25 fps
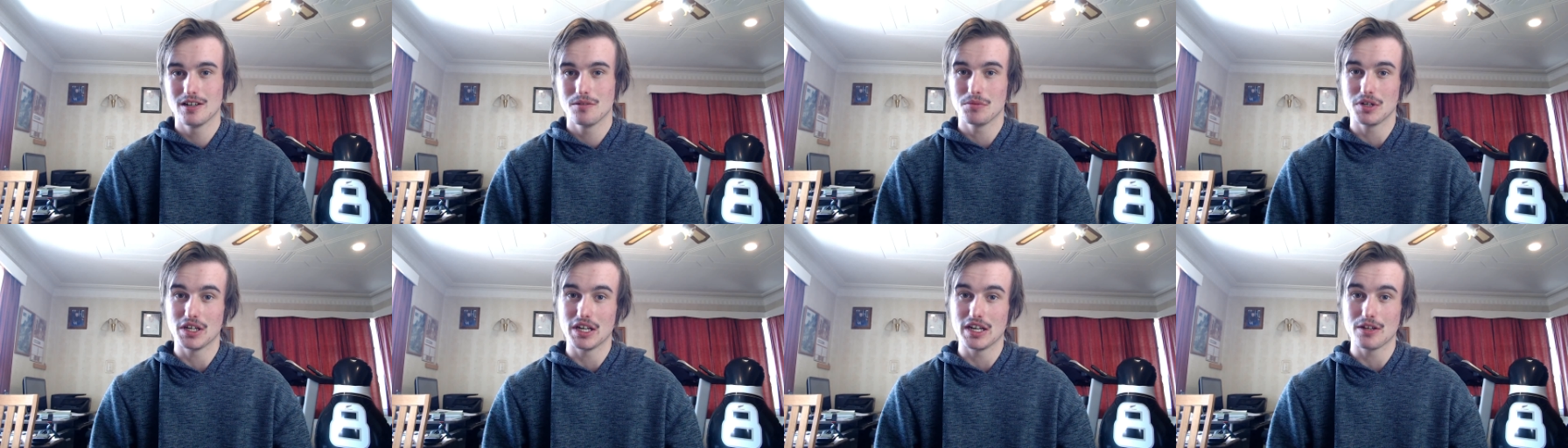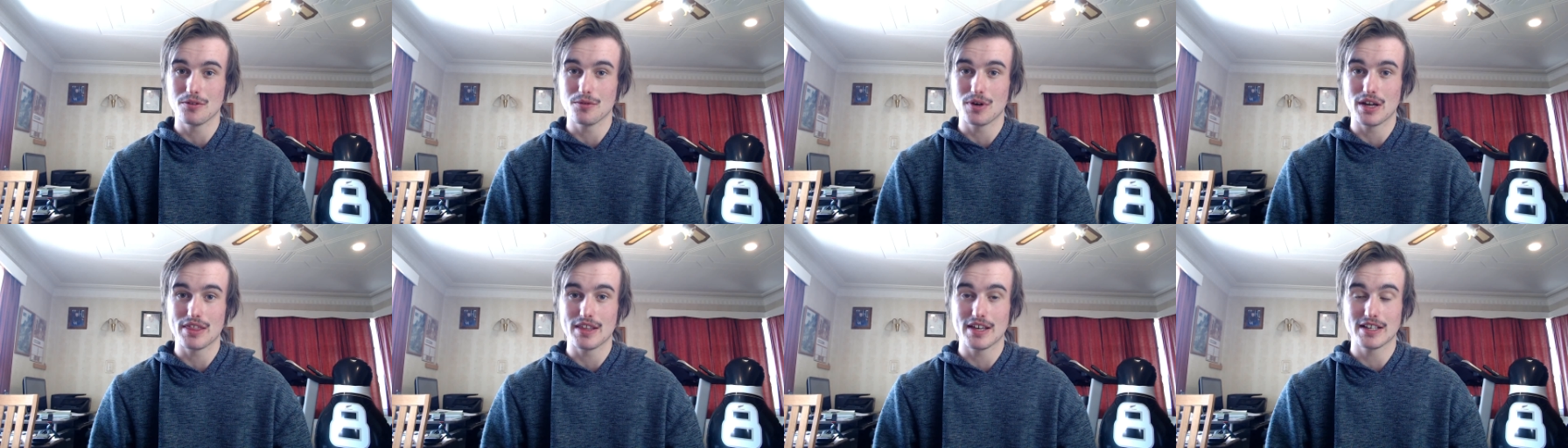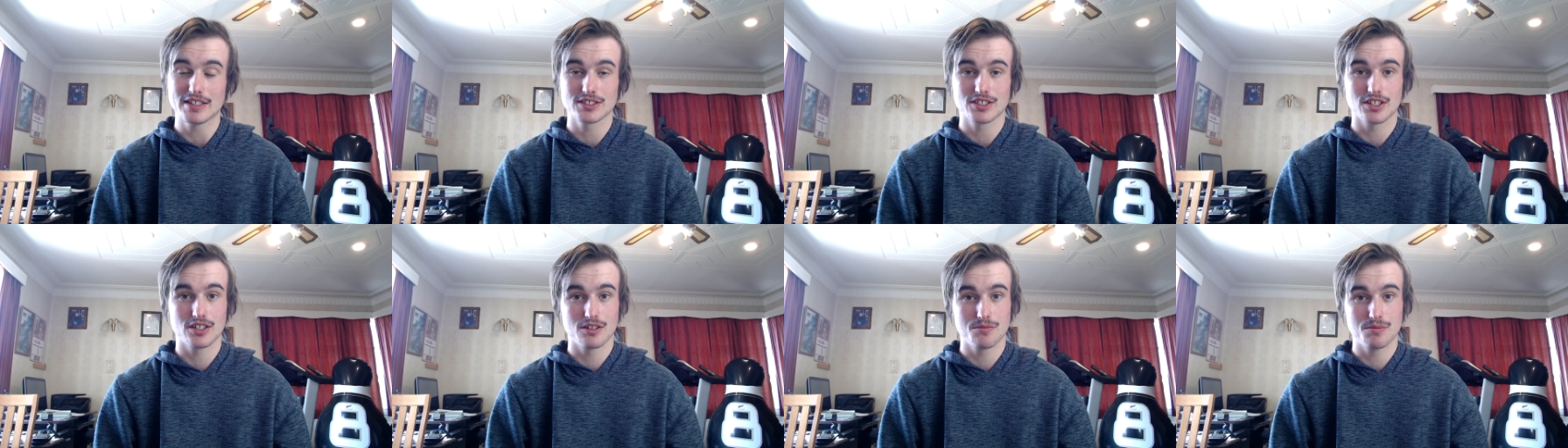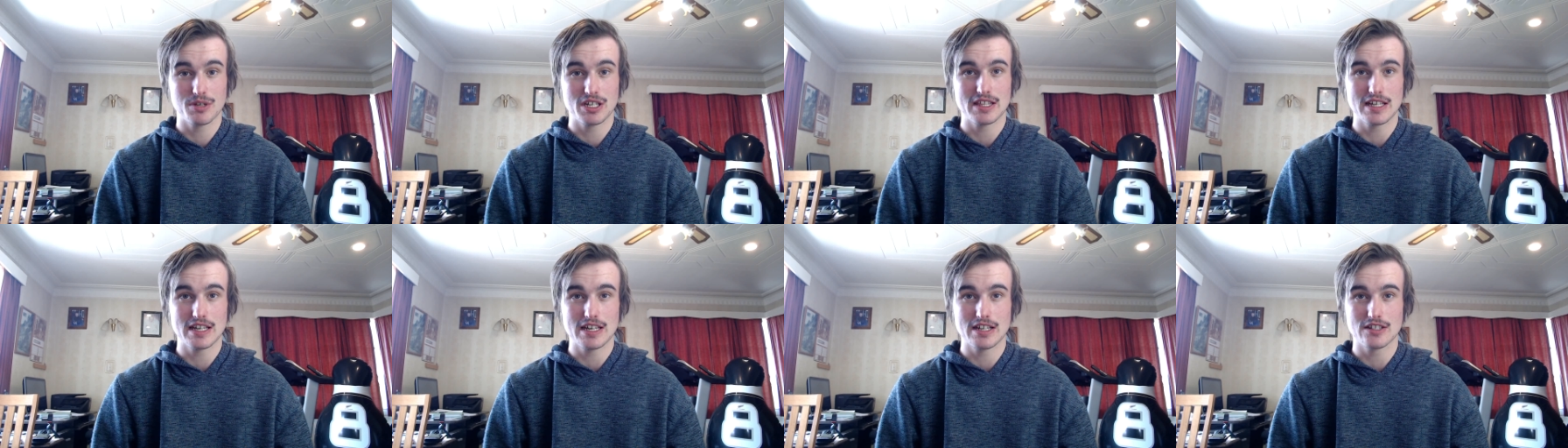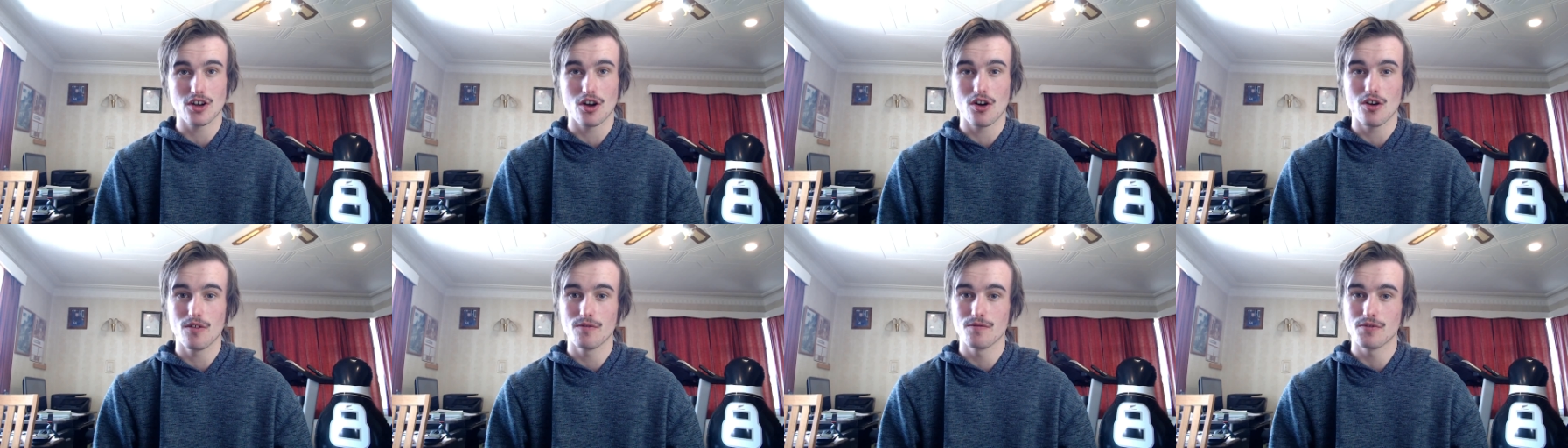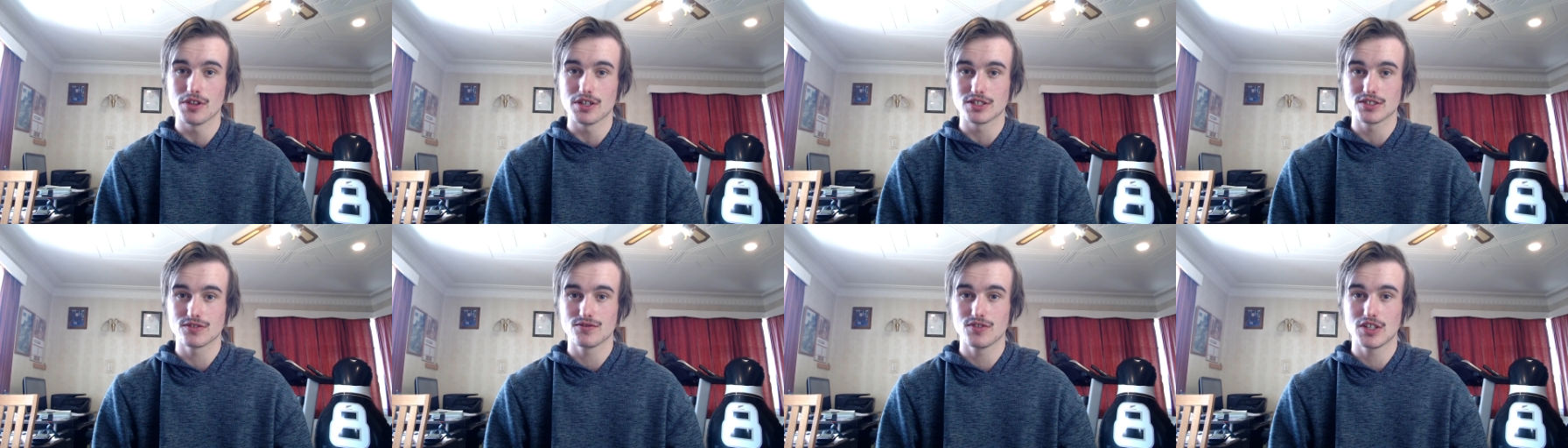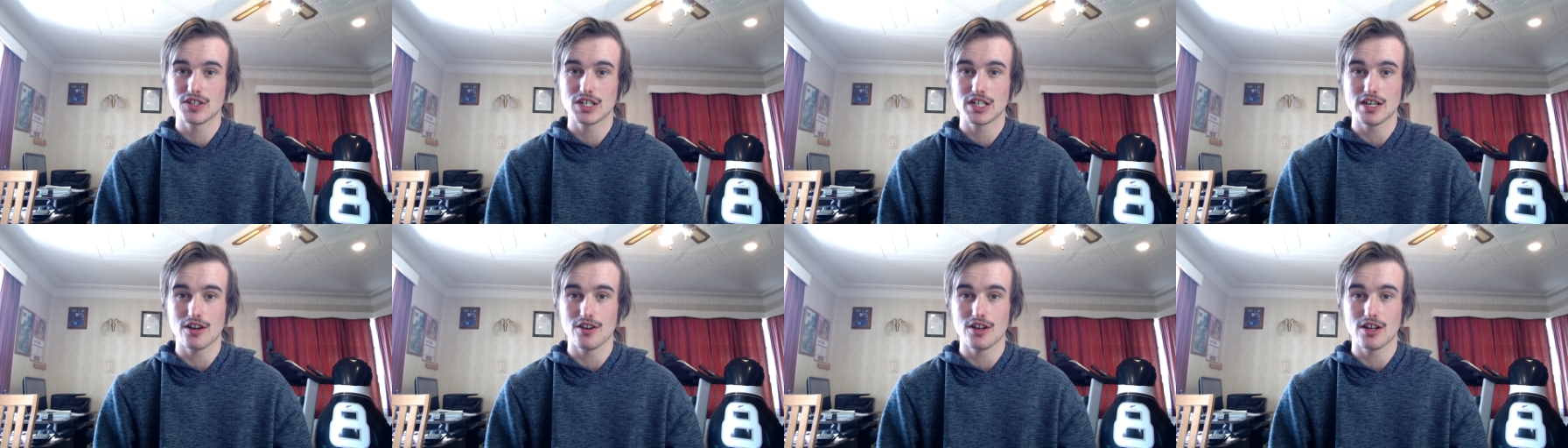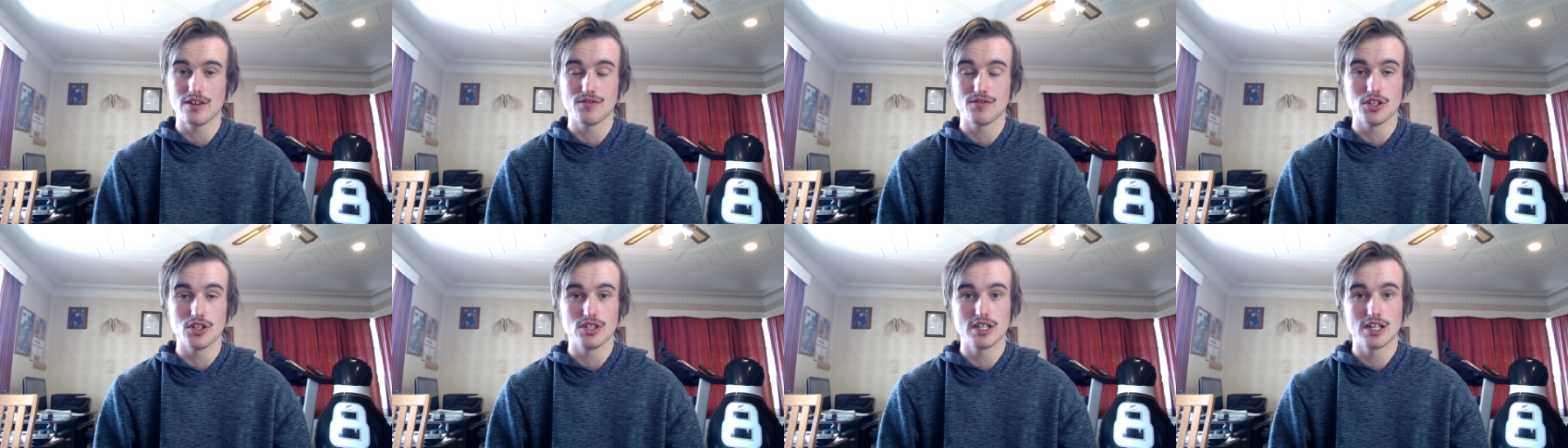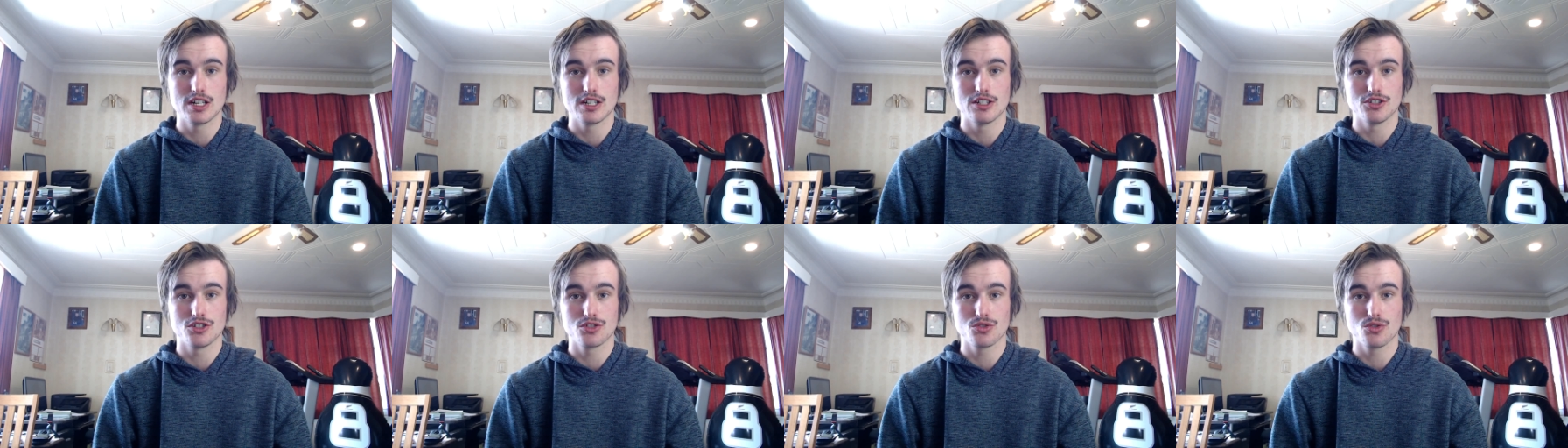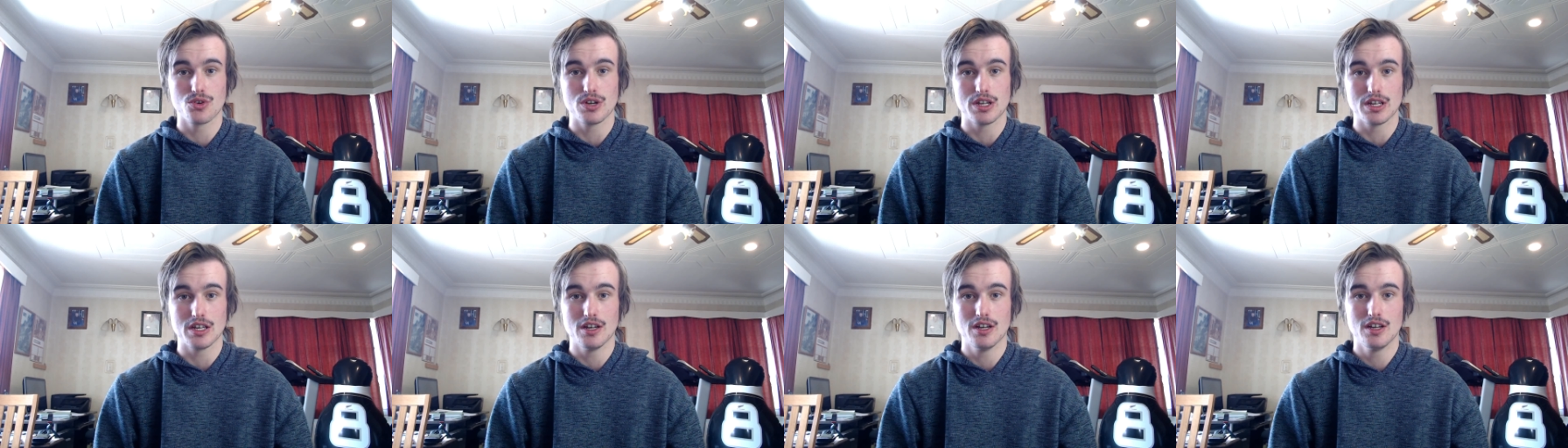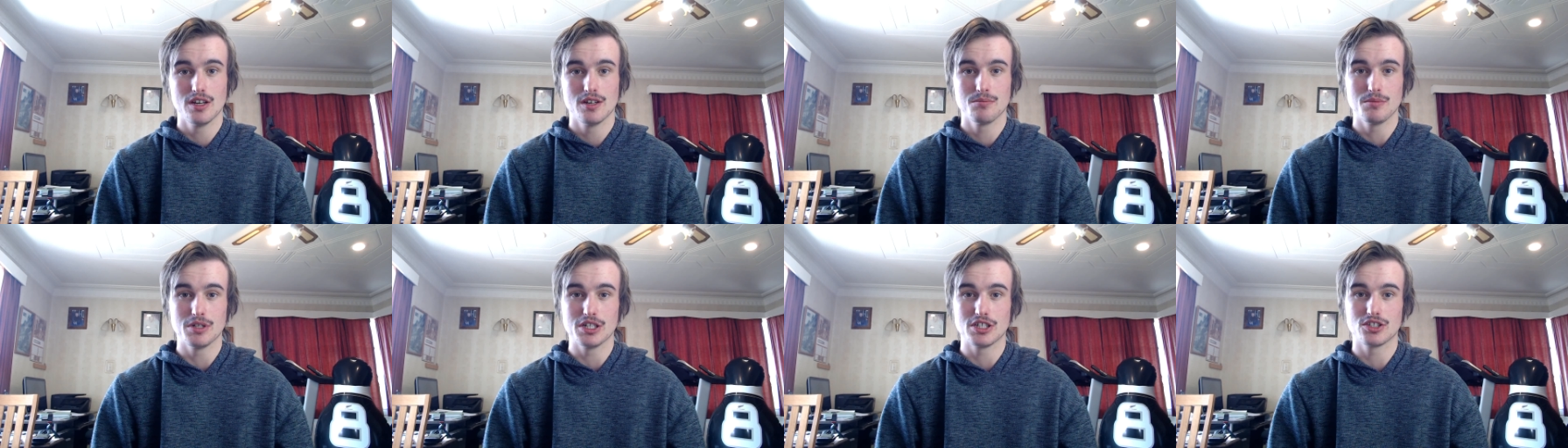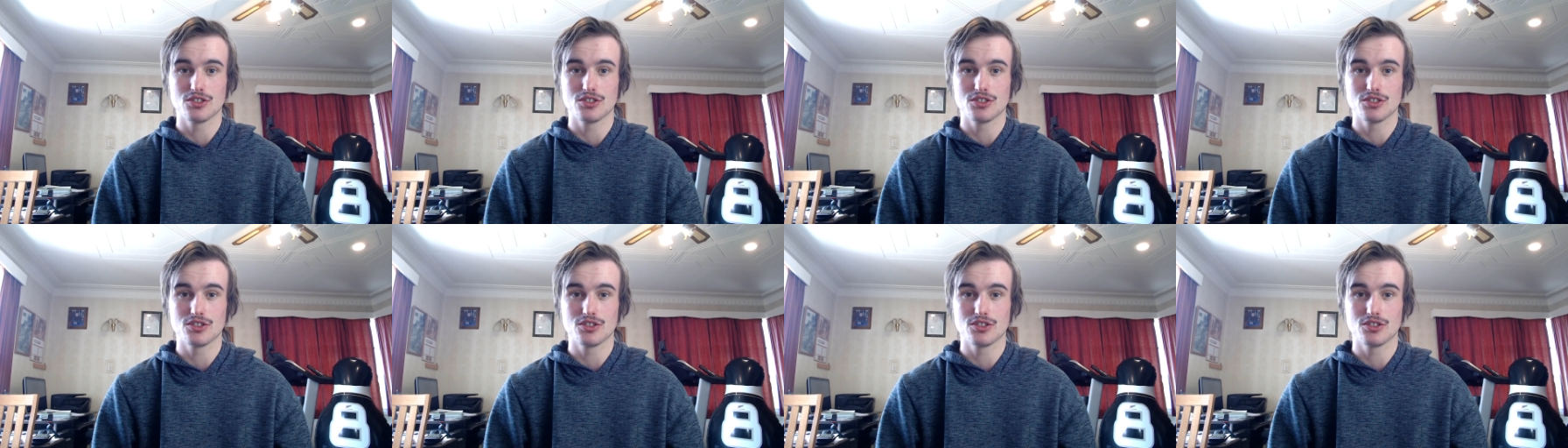But anyway, that's going to be the end of this video. If you did enjoy, be